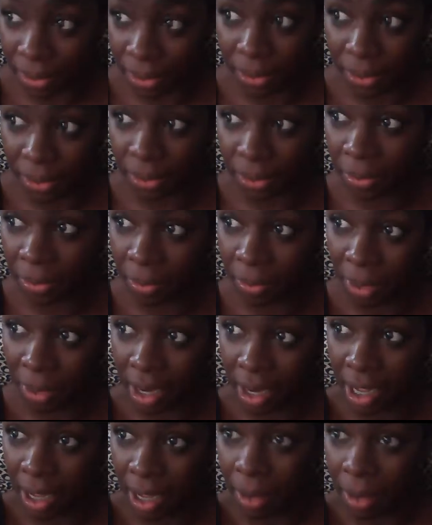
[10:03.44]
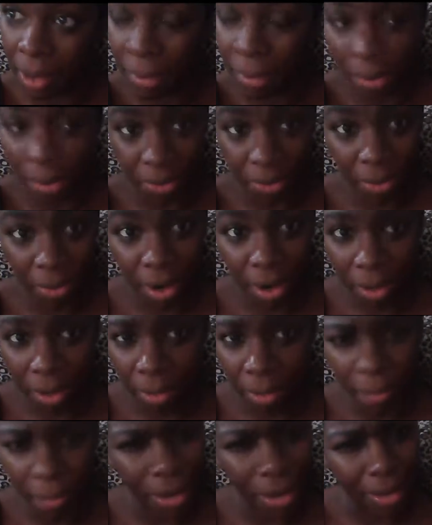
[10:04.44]
through
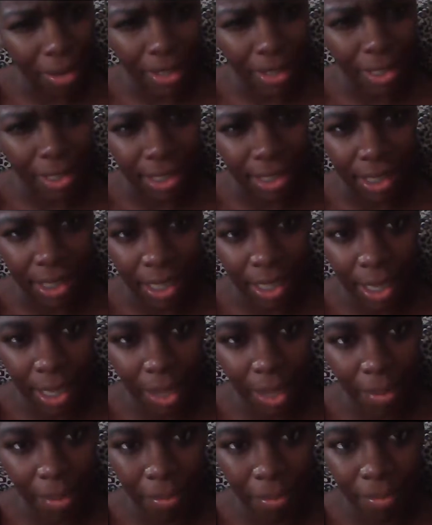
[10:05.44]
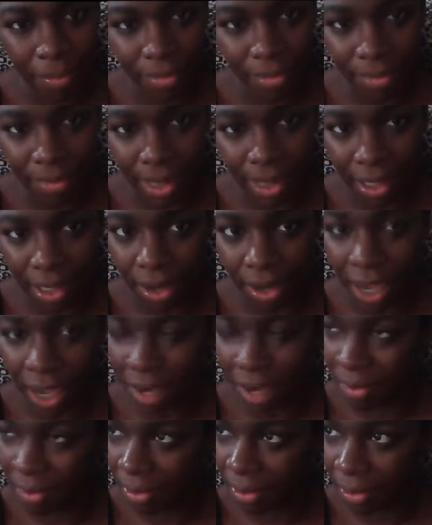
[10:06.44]
postpartum. I probably still am. You know, I
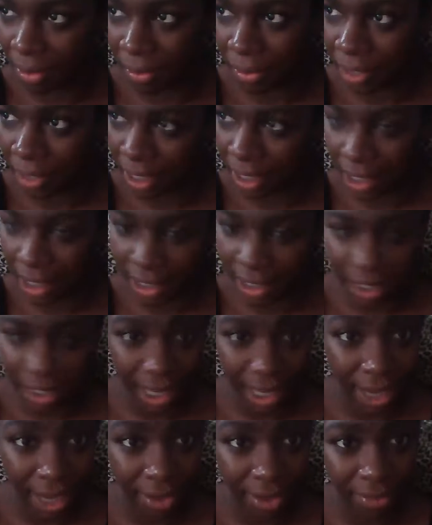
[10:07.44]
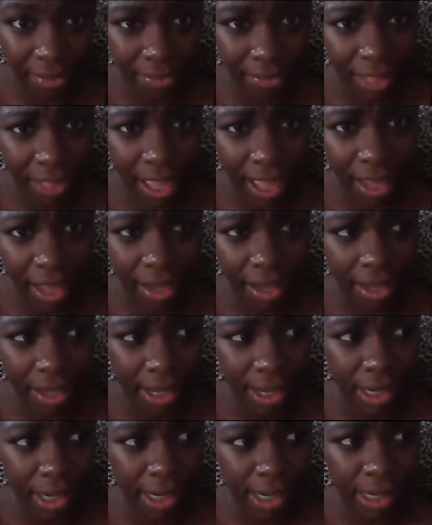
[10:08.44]
never really took care of that
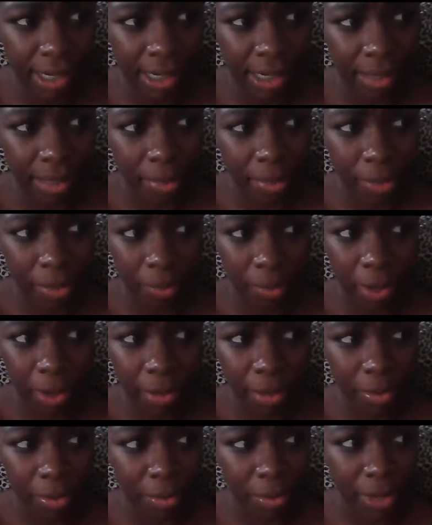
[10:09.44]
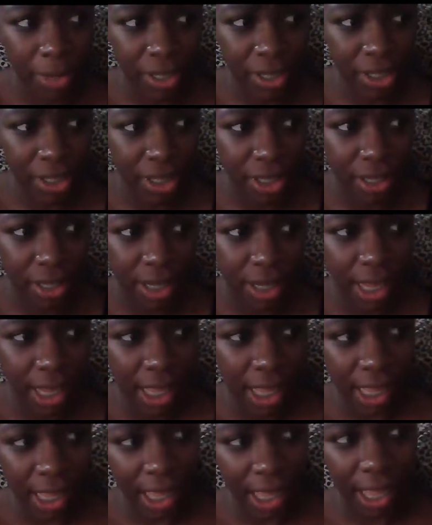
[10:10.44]
postpartum depression
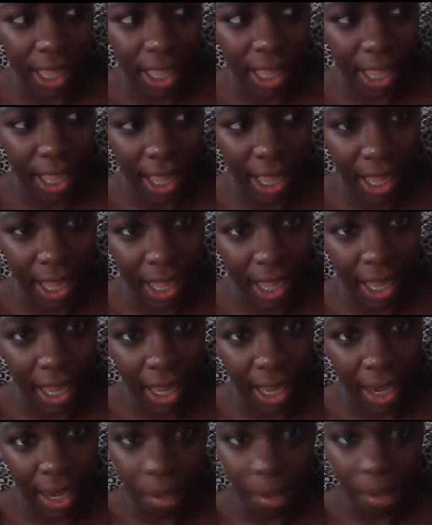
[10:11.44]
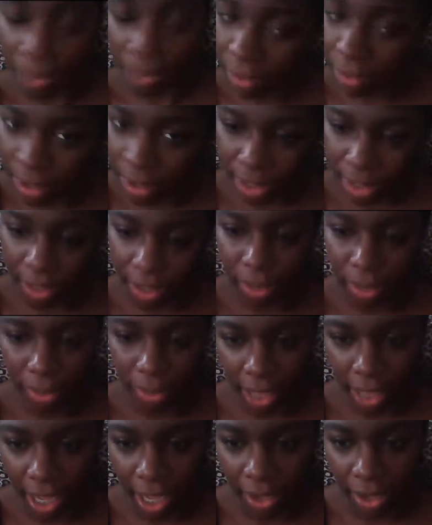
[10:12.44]
and I'm going to
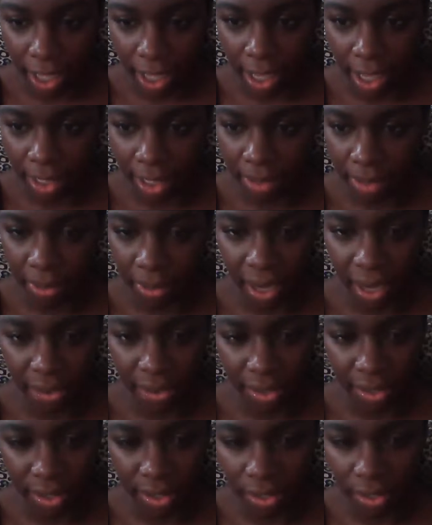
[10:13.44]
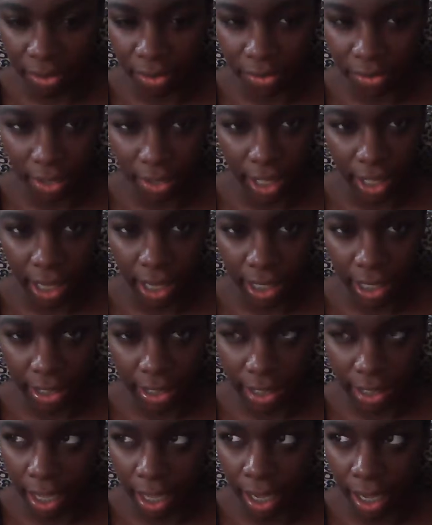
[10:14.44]
therapy now, yes, but I still feel like
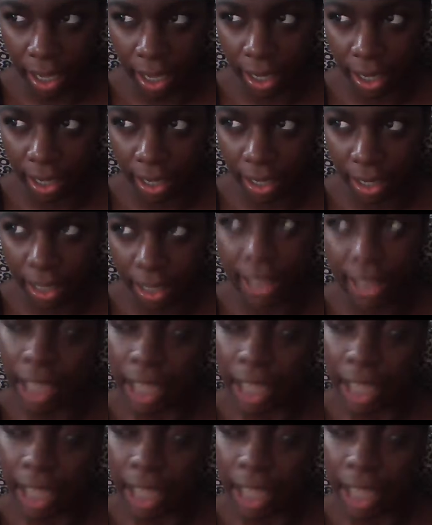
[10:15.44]
it's not it's